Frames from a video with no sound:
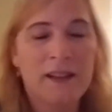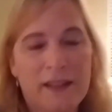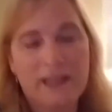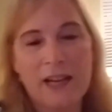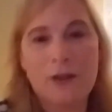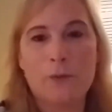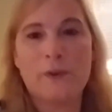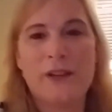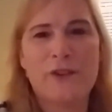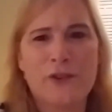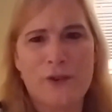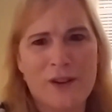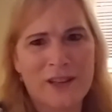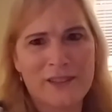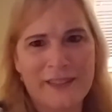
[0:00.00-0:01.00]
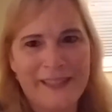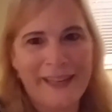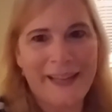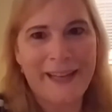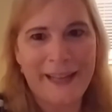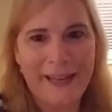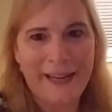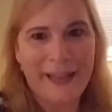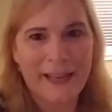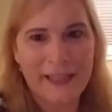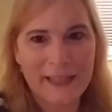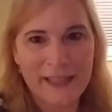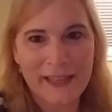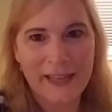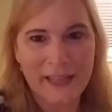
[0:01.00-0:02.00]
kind of rear their ugly head,
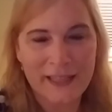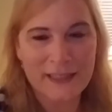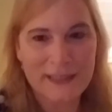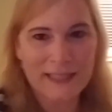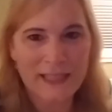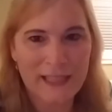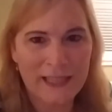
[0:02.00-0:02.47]
and